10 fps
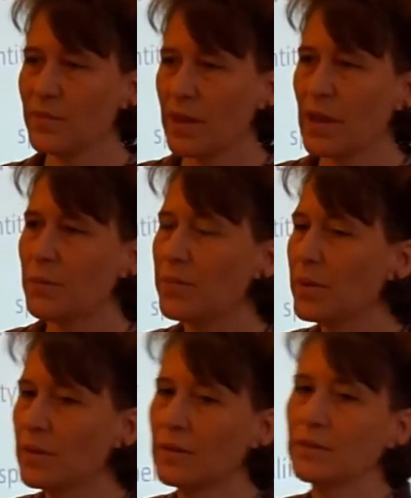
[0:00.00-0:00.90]
Yeah.
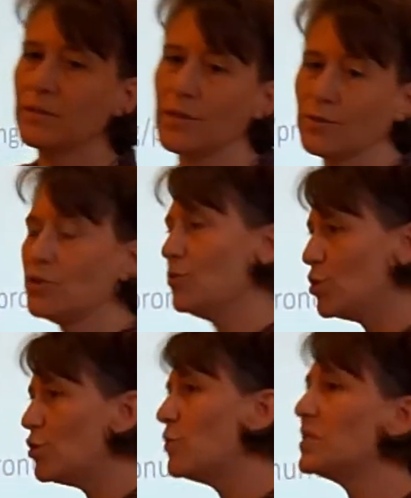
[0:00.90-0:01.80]
So do you
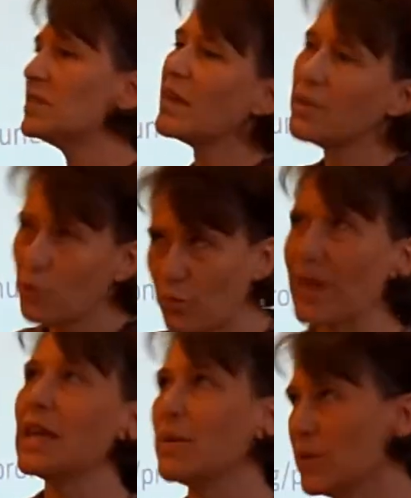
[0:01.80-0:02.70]
do a mistake or
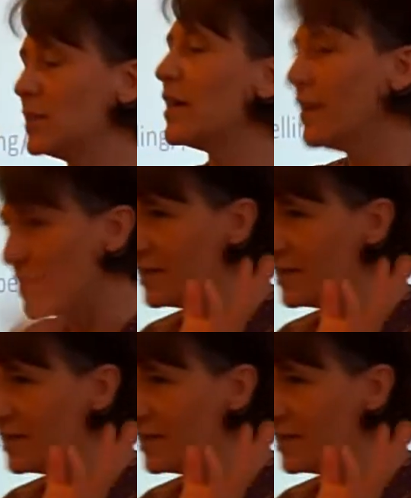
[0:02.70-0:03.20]
make a mistake?